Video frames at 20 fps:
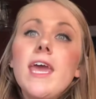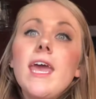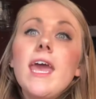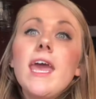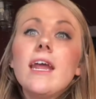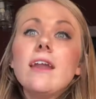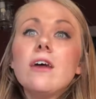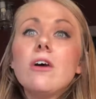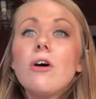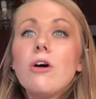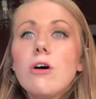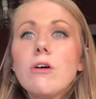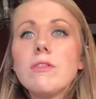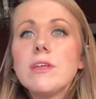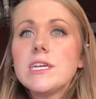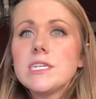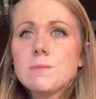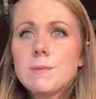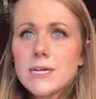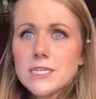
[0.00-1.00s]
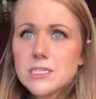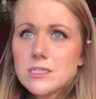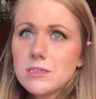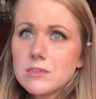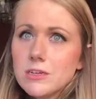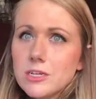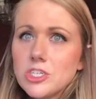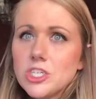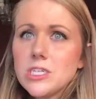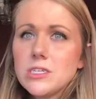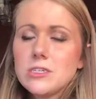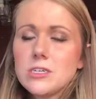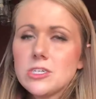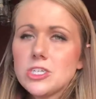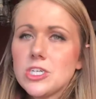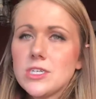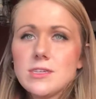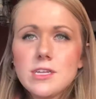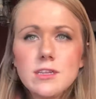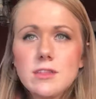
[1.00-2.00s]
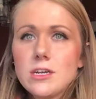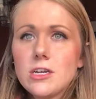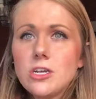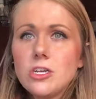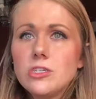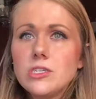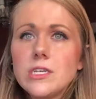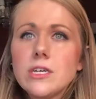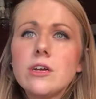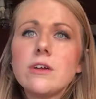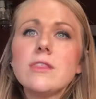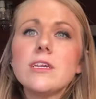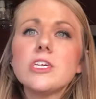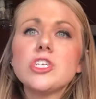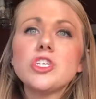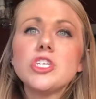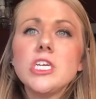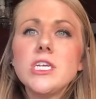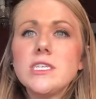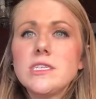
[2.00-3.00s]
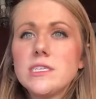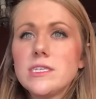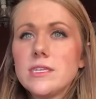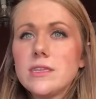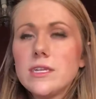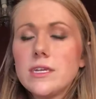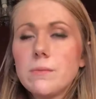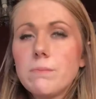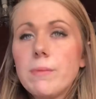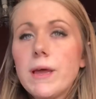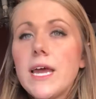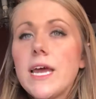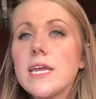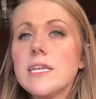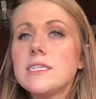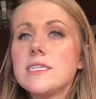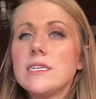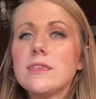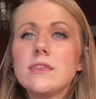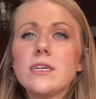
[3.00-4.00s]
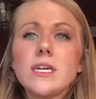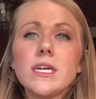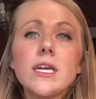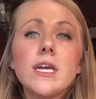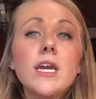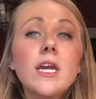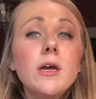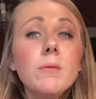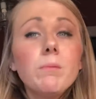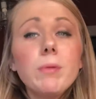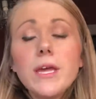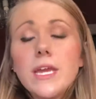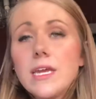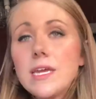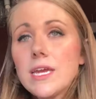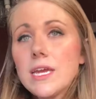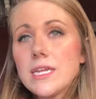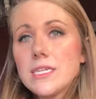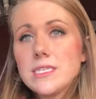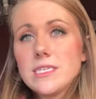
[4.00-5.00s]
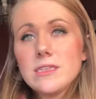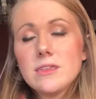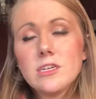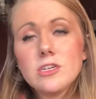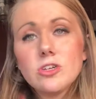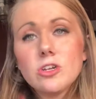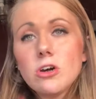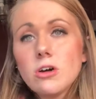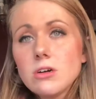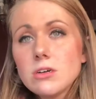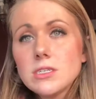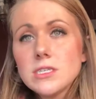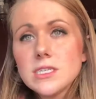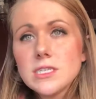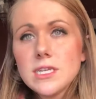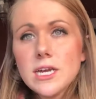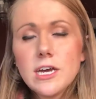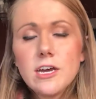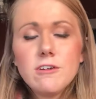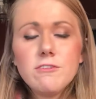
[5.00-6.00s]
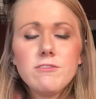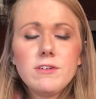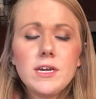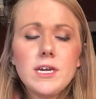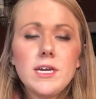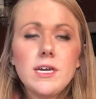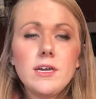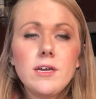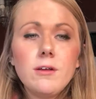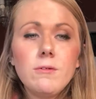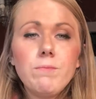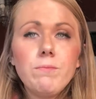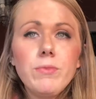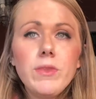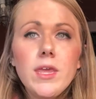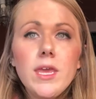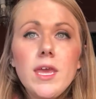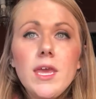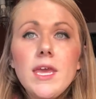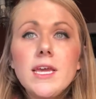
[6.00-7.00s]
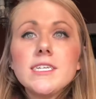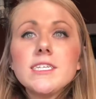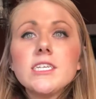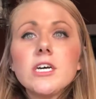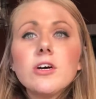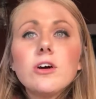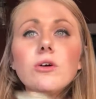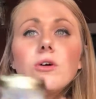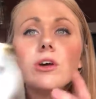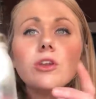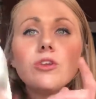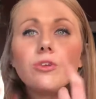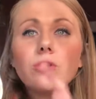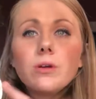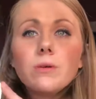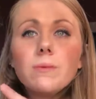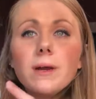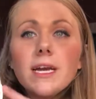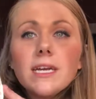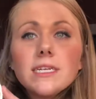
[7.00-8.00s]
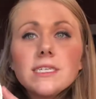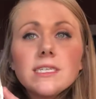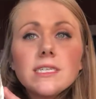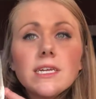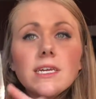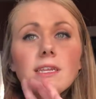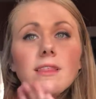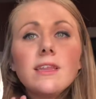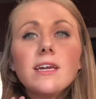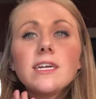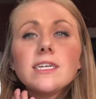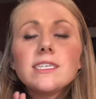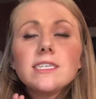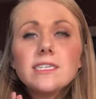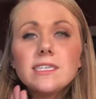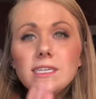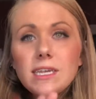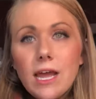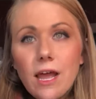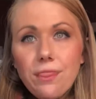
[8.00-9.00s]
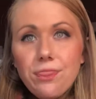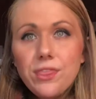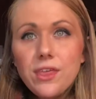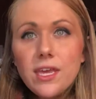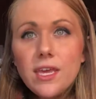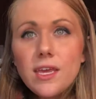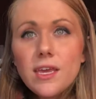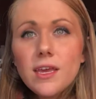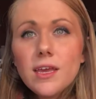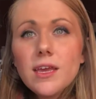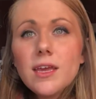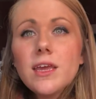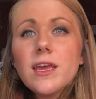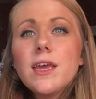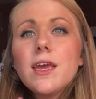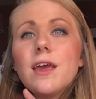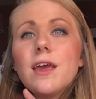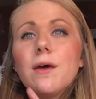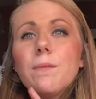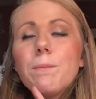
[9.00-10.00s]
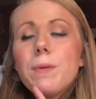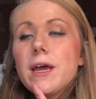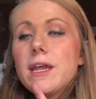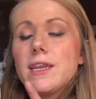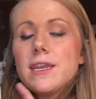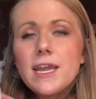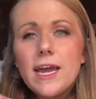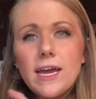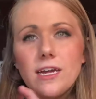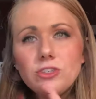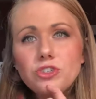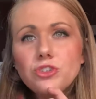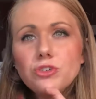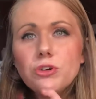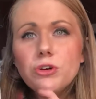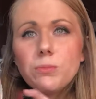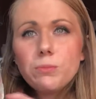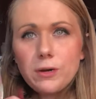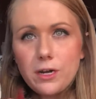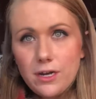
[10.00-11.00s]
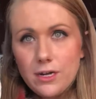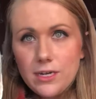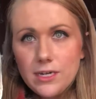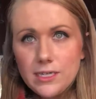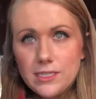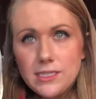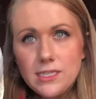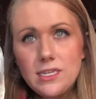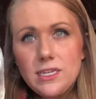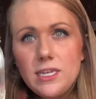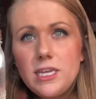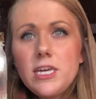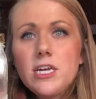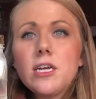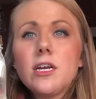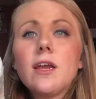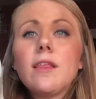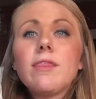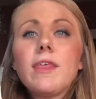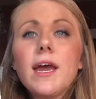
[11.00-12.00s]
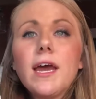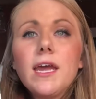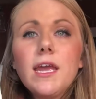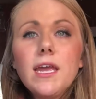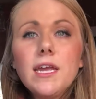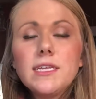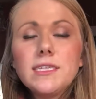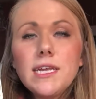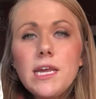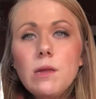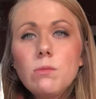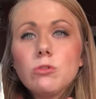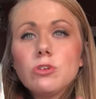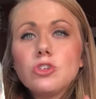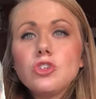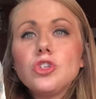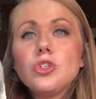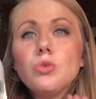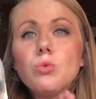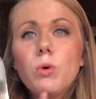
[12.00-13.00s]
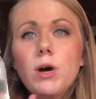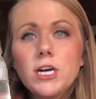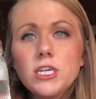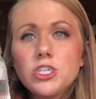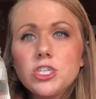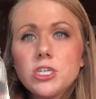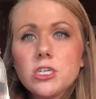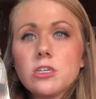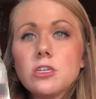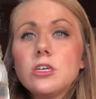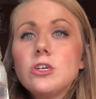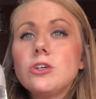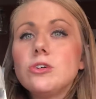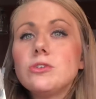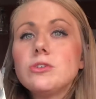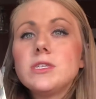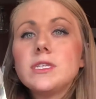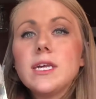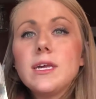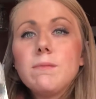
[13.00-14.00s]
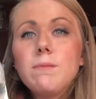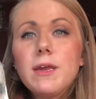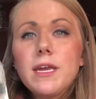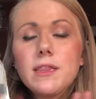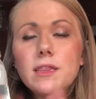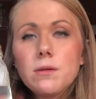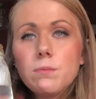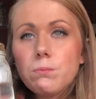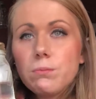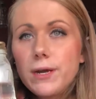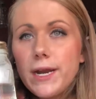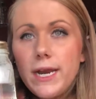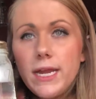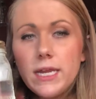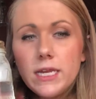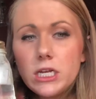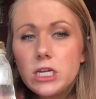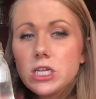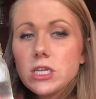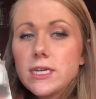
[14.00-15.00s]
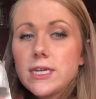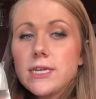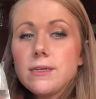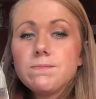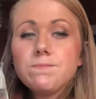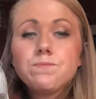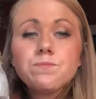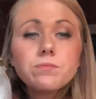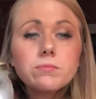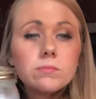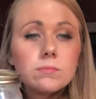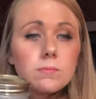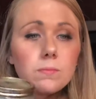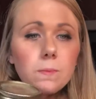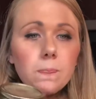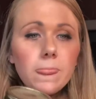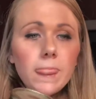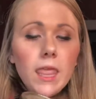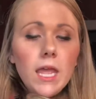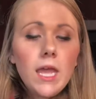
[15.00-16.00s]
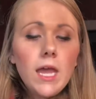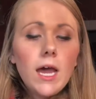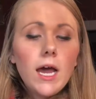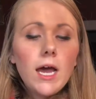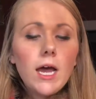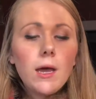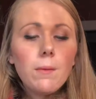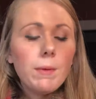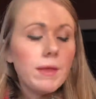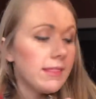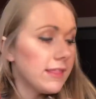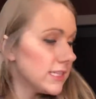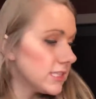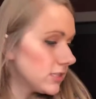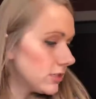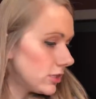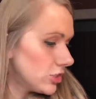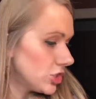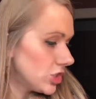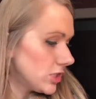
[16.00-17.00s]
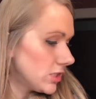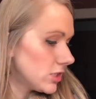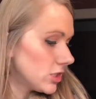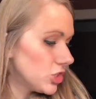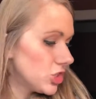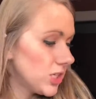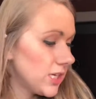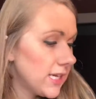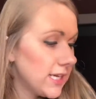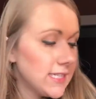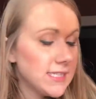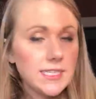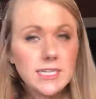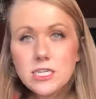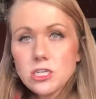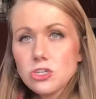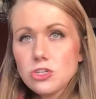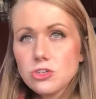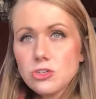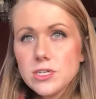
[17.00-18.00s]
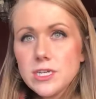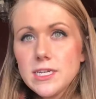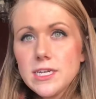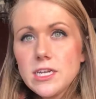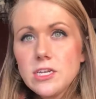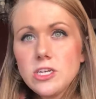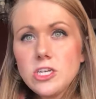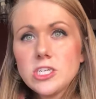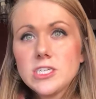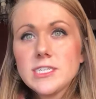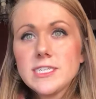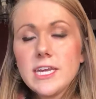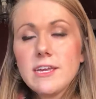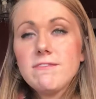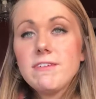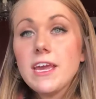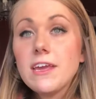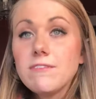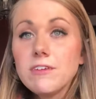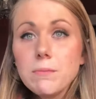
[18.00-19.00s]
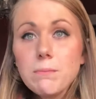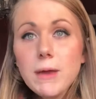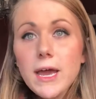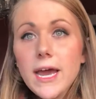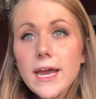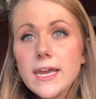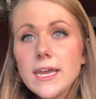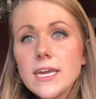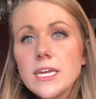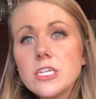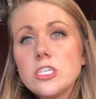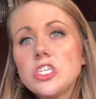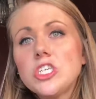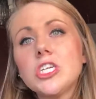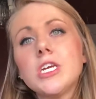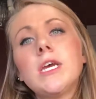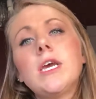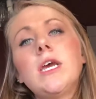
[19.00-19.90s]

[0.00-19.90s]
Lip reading: And it all links back to the laundry detergent that they're using on their sheets and their beds and their blankets and their dog stuff. So Norwex, there's nothing but natural products in here that is able to wash your clothes and make them bright and clean. This laundry detergent is included in your Safe Haven package.